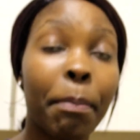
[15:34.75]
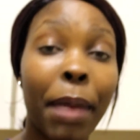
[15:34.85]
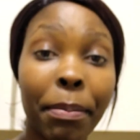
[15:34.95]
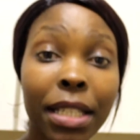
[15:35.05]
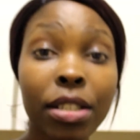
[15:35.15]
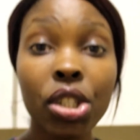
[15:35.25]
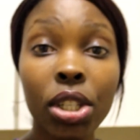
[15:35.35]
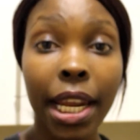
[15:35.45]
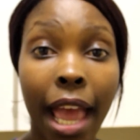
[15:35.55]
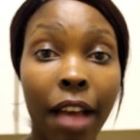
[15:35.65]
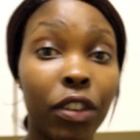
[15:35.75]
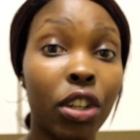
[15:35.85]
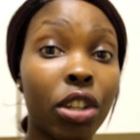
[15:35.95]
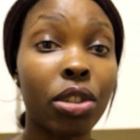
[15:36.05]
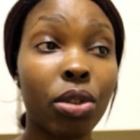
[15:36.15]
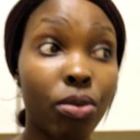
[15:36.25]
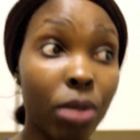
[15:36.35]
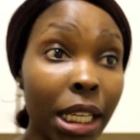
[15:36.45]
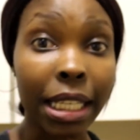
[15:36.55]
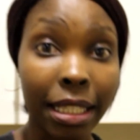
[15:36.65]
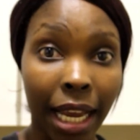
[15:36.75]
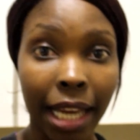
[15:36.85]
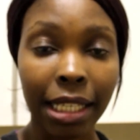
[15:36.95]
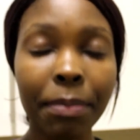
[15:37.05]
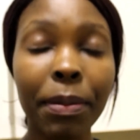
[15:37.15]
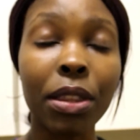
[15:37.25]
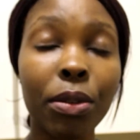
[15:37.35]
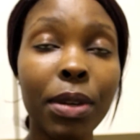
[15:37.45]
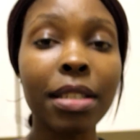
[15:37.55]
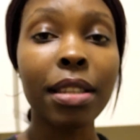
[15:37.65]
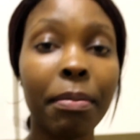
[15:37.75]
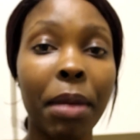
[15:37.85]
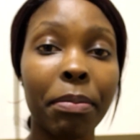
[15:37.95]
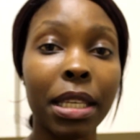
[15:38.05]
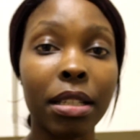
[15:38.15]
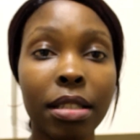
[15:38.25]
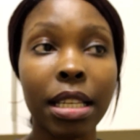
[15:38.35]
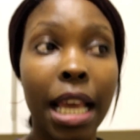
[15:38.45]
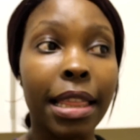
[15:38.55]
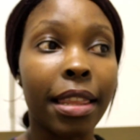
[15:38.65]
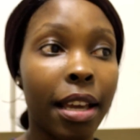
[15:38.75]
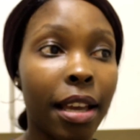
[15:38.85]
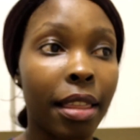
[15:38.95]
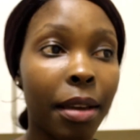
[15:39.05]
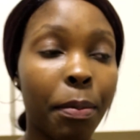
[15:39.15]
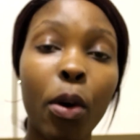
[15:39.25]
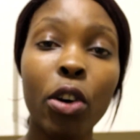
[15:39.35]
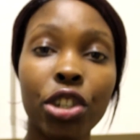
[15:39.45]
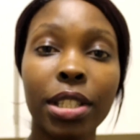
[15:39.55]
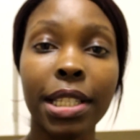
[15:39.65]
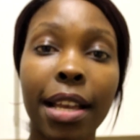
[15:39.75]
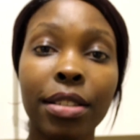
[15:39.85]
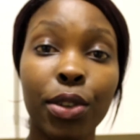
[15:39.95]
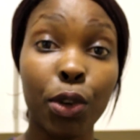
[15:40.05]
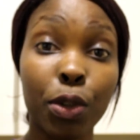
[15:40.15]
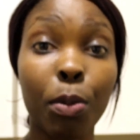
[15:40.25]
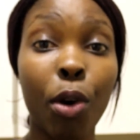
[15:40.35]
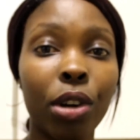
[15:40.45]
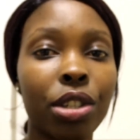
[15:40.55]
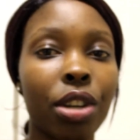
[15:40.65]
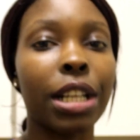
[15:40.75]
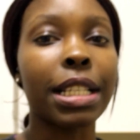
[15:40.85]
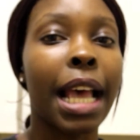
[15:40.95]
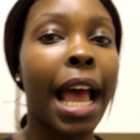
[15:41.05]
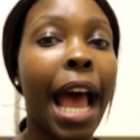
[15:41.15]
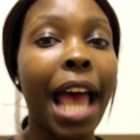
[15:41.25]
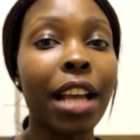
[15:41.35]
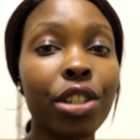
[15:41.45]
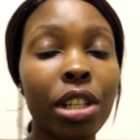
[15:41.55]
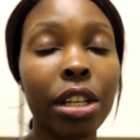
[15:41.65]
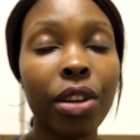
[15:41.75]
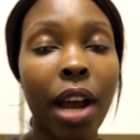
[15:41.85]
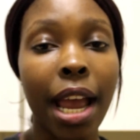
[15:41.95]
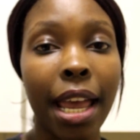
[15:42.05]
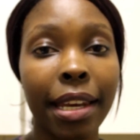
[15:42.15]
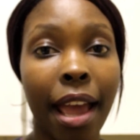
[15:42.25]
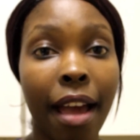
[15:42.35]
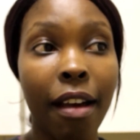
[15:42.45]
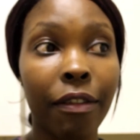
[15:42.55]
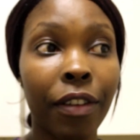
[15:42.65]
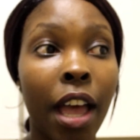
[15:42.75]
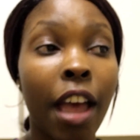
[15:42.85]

my meals today have looked really tiny, but the reason that my meals, the portion size is so small is because I actually try and have